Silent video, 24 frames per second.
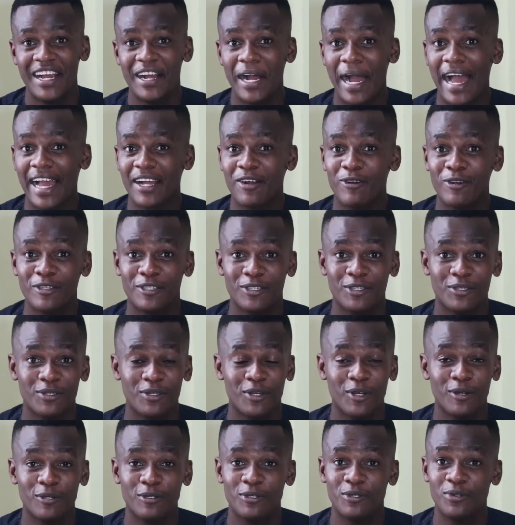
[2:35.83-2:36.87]
I got to
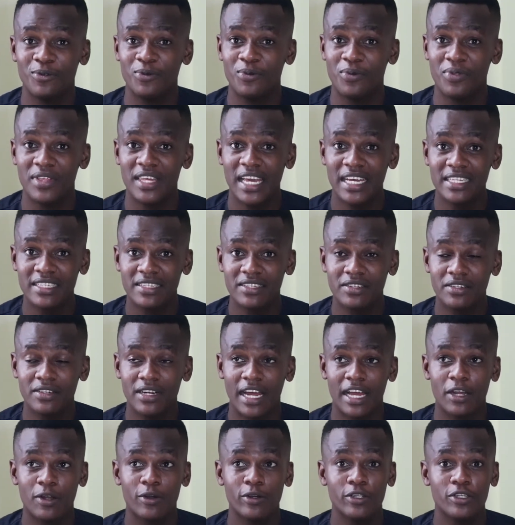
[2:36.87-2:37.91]
go to theater,
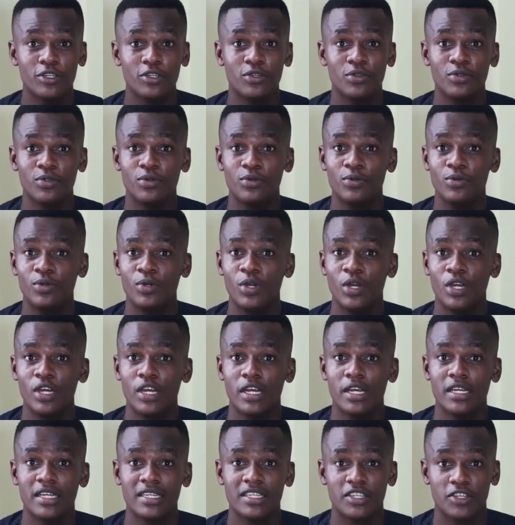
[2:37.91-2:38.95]
I got to
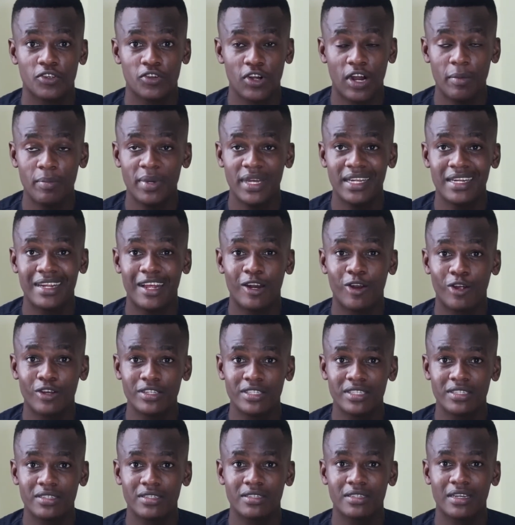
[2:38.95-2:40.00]
scrub in a
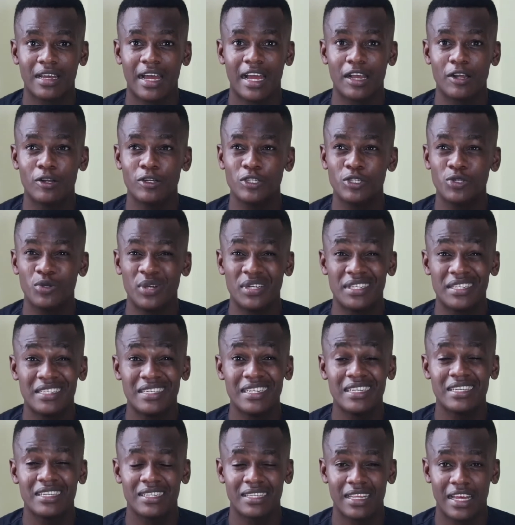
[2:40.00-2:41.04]
lot, I got to
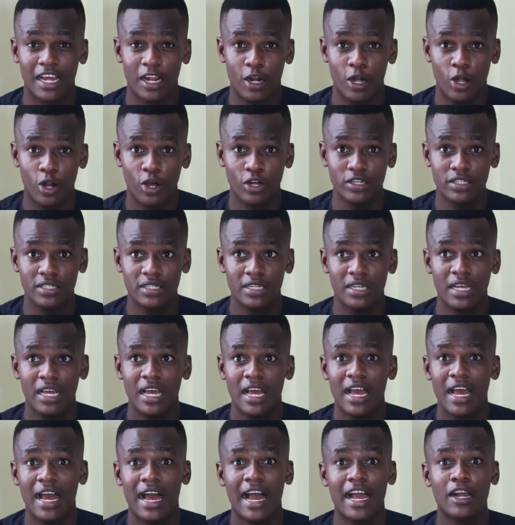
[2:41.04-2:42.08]
assist a lot,
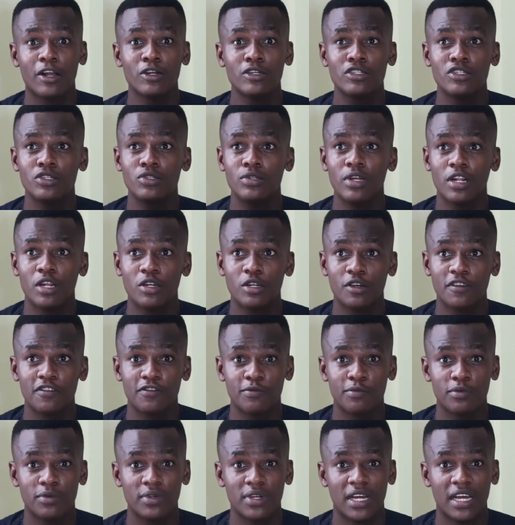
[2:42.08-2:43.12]
I got to do a lot of
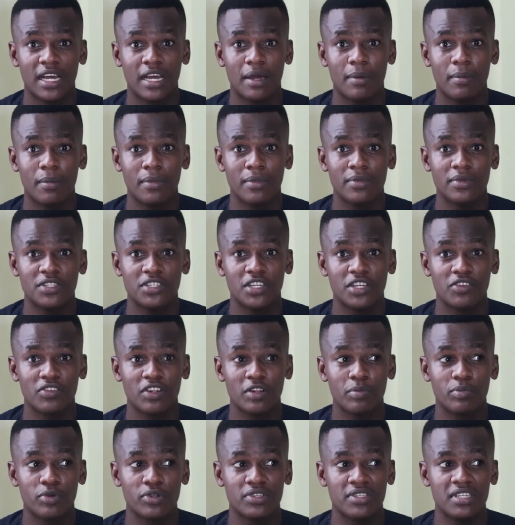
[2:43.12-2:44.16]
general
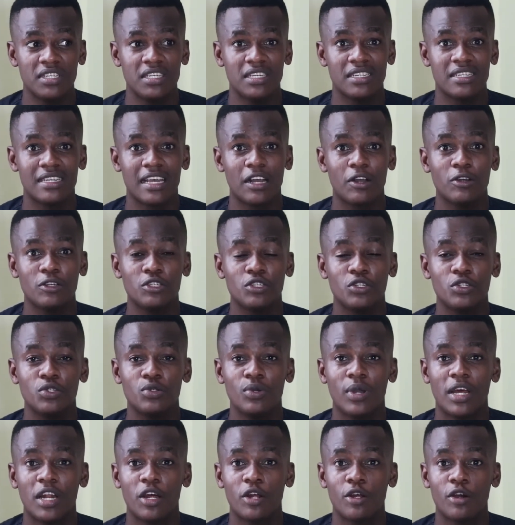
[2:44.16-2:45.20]
procedures, I got to do a
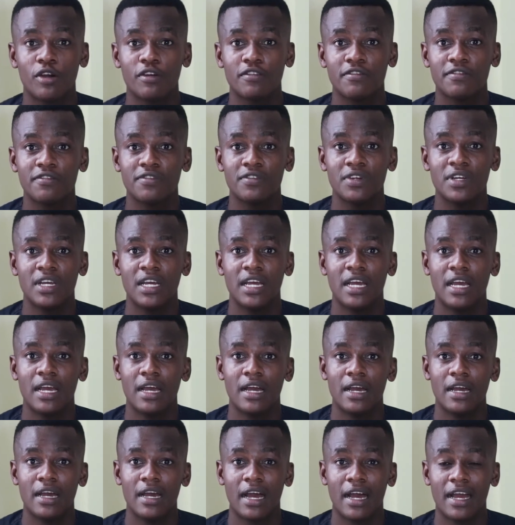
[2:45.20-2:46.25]
lot of
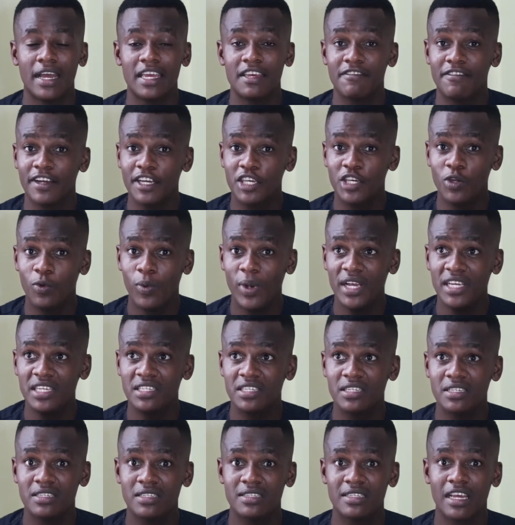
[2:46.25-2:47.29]

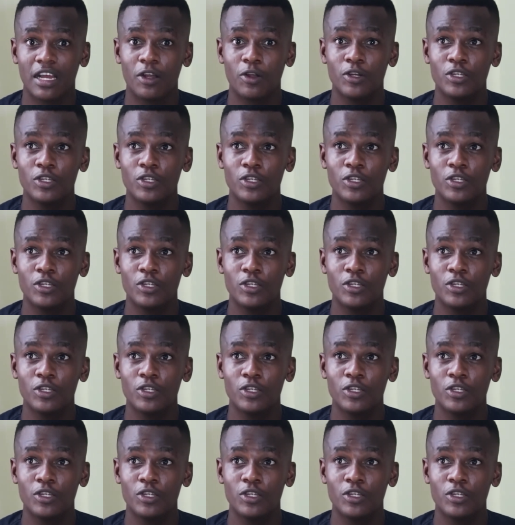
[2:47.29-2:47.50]
evacuations, I